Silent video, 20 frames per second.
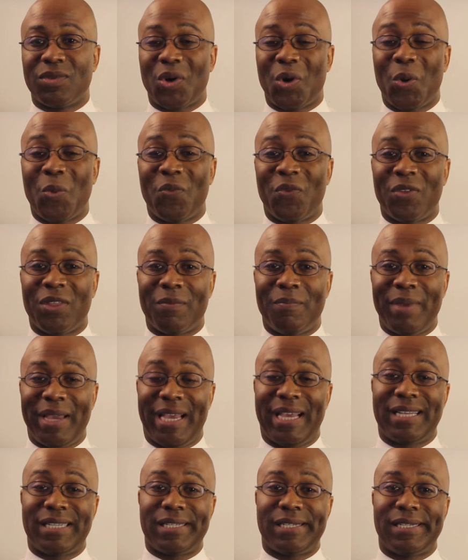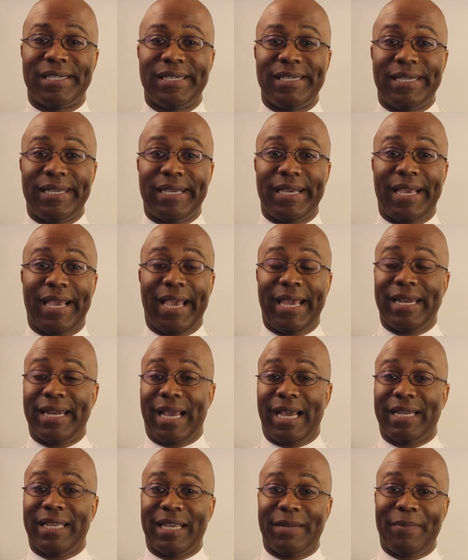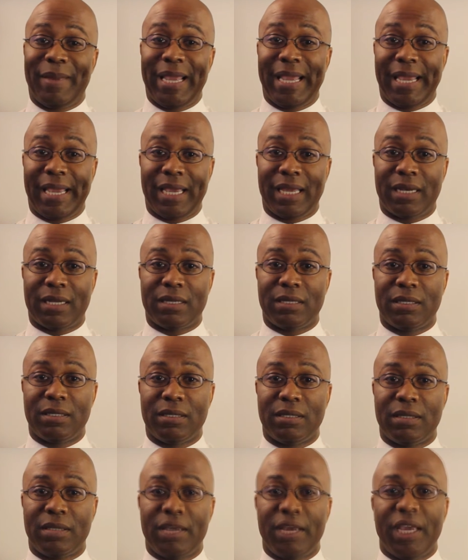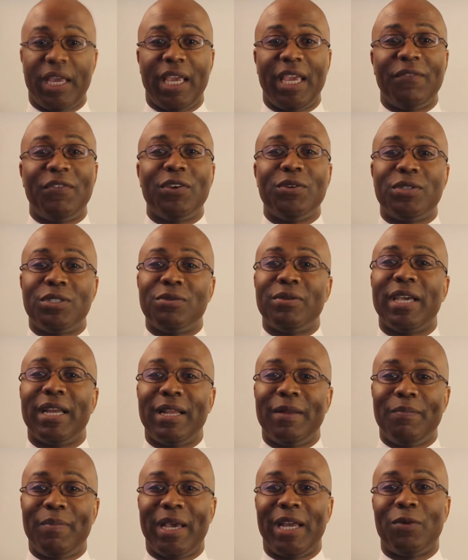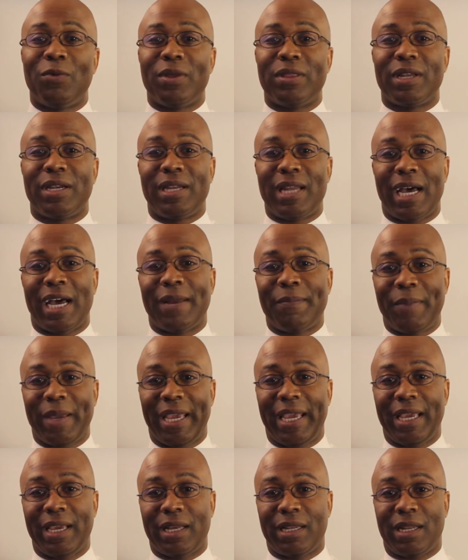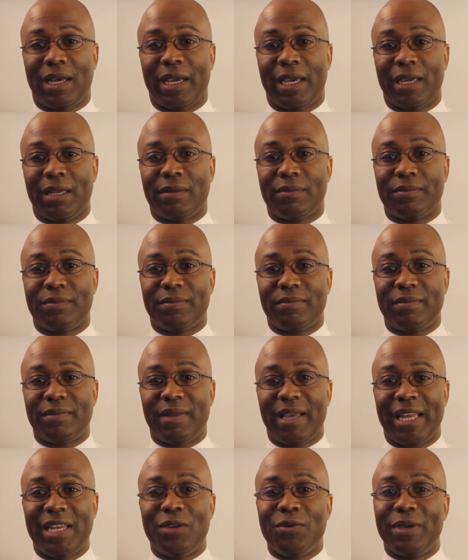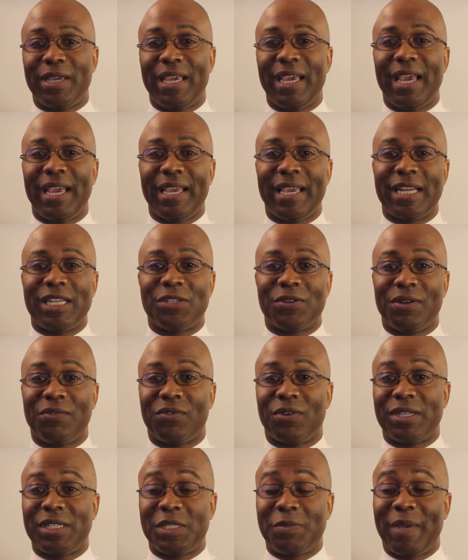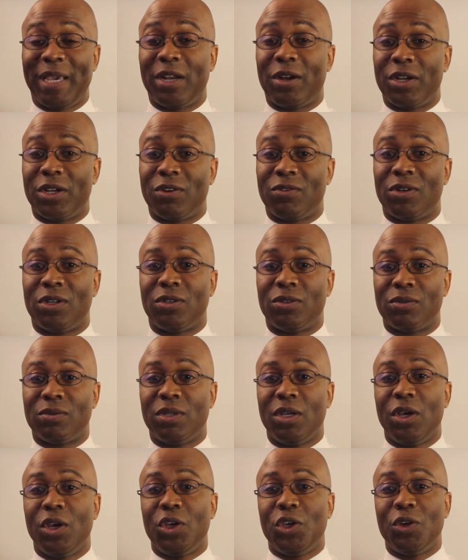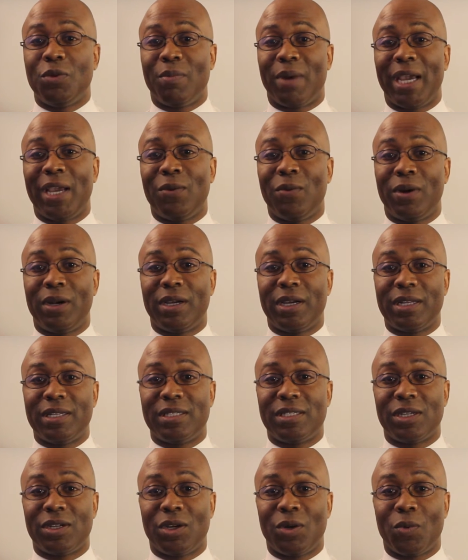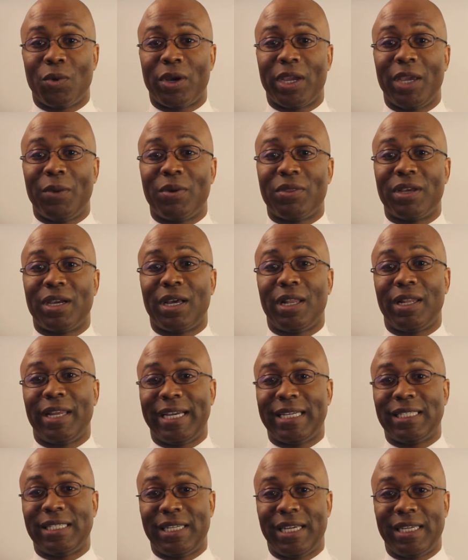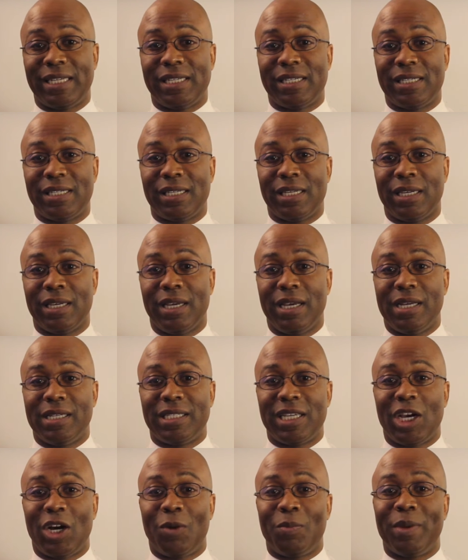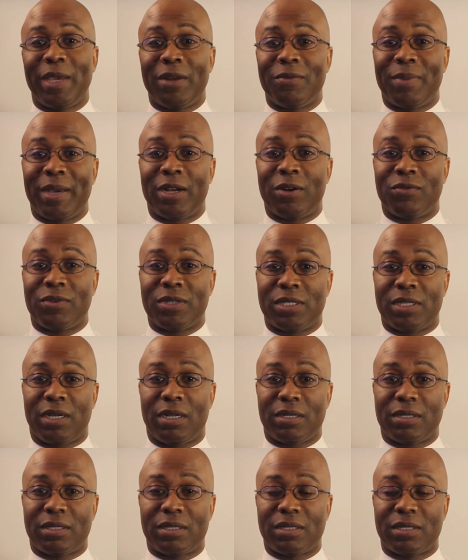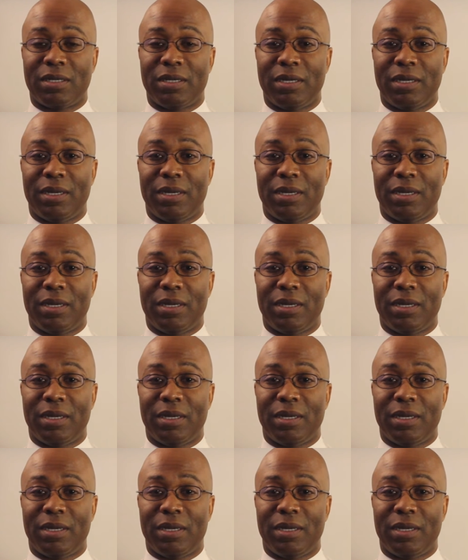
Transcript: hope for the best, and not get paid. If you do get in bed with a non-paying client, and you can't get your invoices paid on your own, you might want to consider working with a collection agency to help get better results.